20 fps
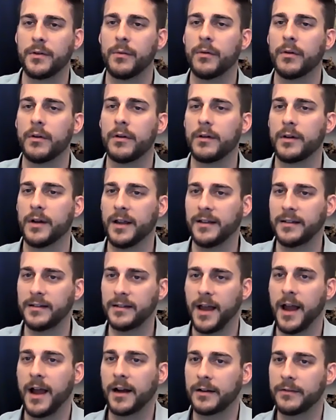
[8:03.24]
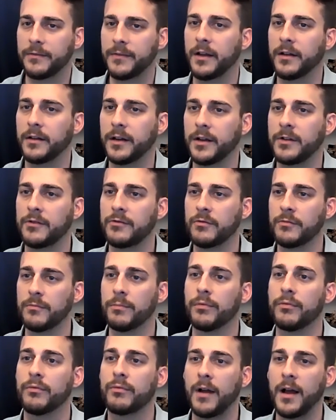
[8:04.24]
your exact
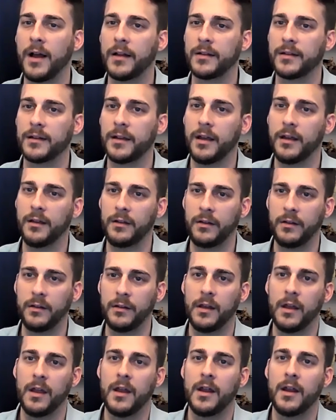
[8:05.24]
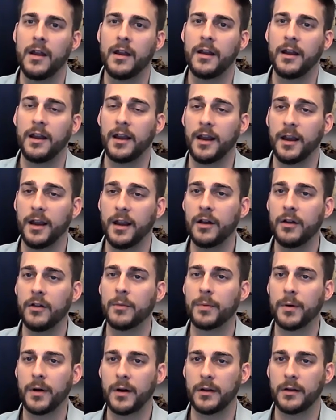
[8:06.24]
validation process in
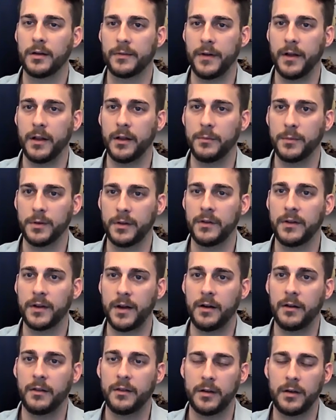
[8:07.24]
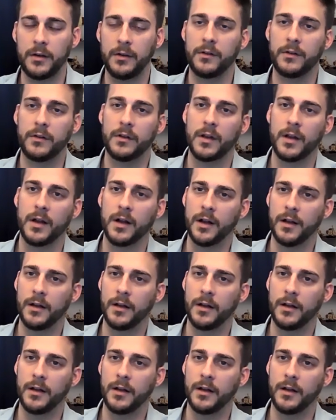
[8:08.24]
the product development side of things